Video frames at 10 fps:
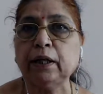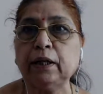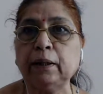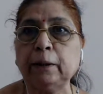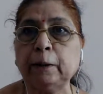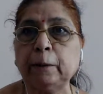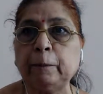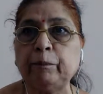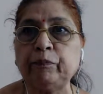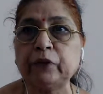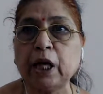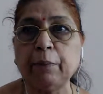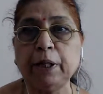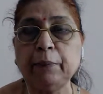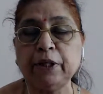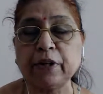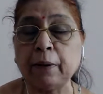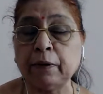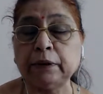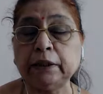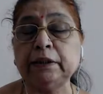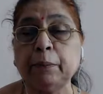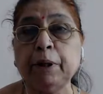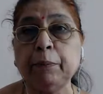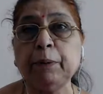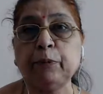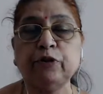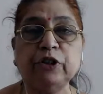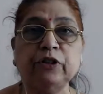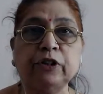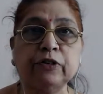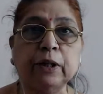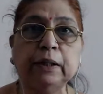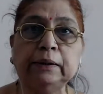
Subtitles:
amendments, that is amendment procedures.